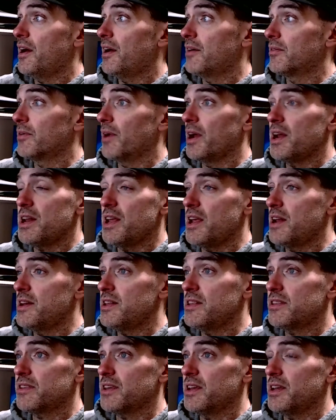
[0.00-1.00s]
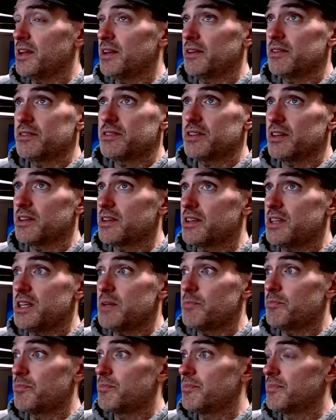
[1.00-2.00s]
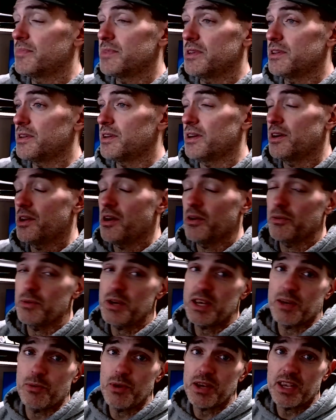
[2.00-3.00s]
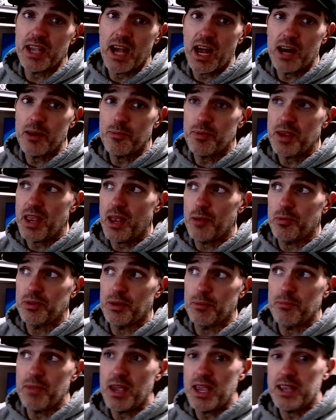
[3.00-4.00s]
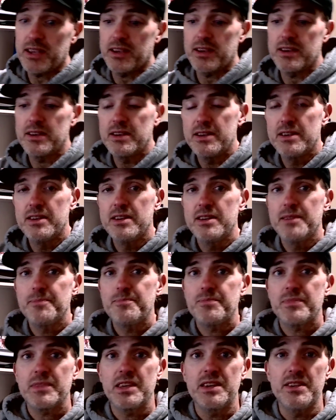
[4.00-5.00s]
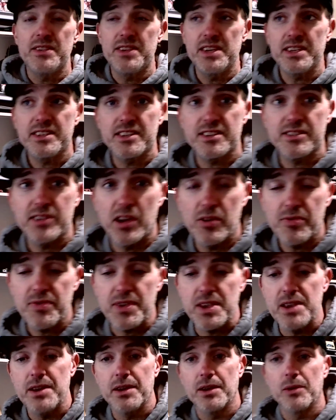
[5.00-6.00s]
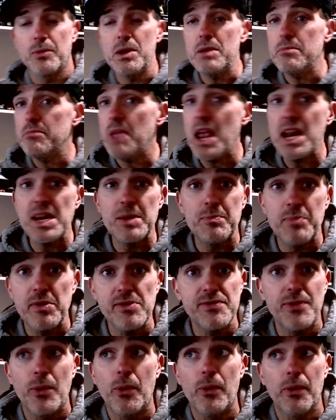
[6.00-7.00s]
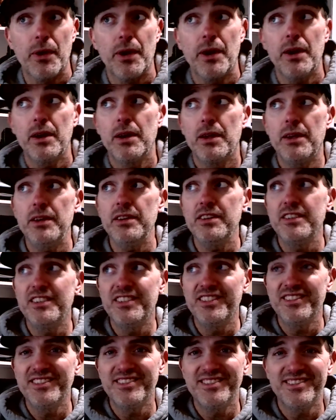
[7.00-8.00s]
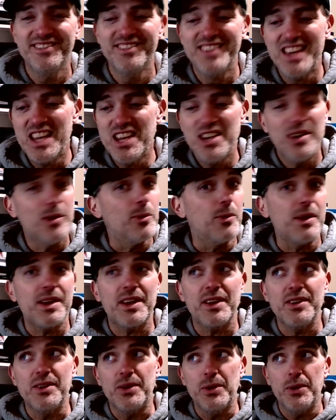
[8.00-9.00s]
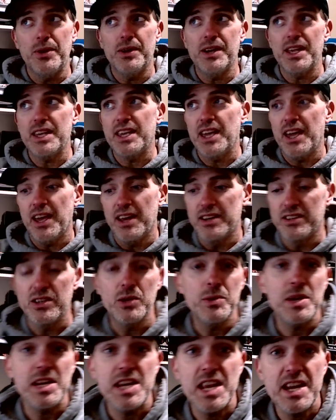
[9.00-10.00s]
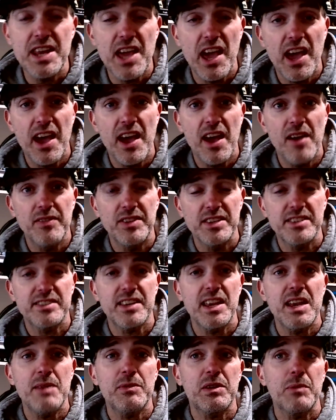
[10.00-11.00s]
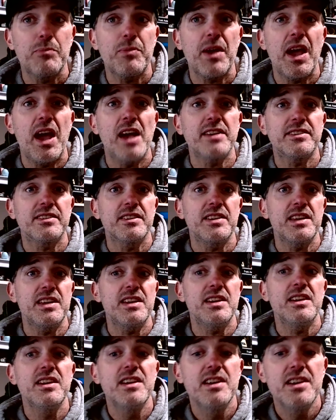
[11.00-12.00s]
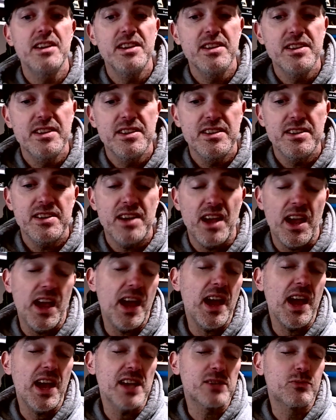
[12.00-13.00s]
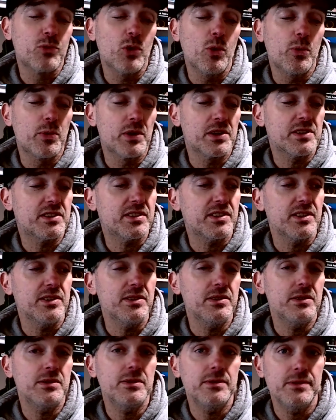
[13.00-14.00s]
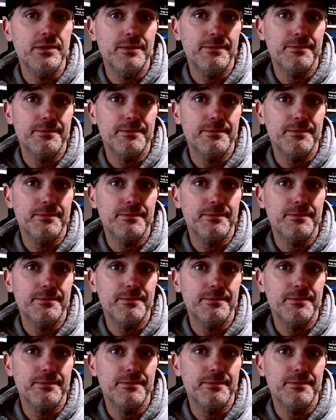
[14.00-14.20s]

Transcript: Right? Anything to keep. We got to be able to make this stuff here. We made it before. We can do it again. Do we need to have the same capacity as World War II?